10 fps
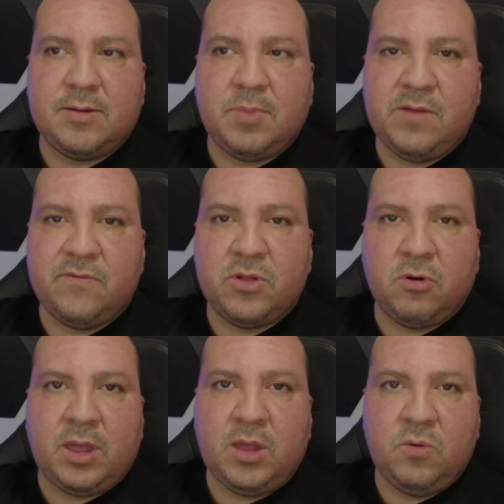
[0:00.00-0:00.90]
even though
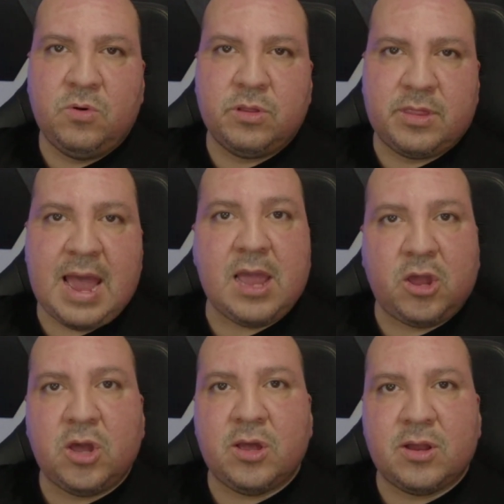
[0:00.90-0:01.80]
he was that
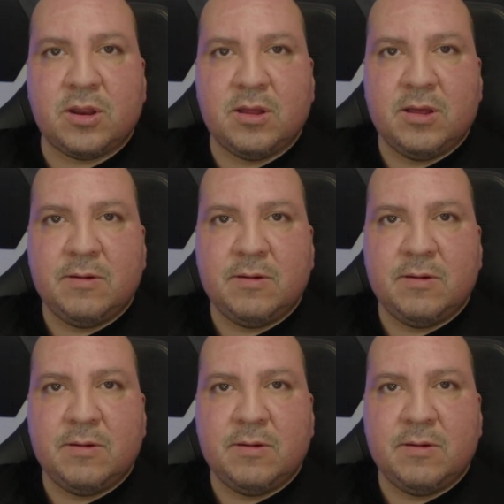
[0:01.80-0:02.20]
good,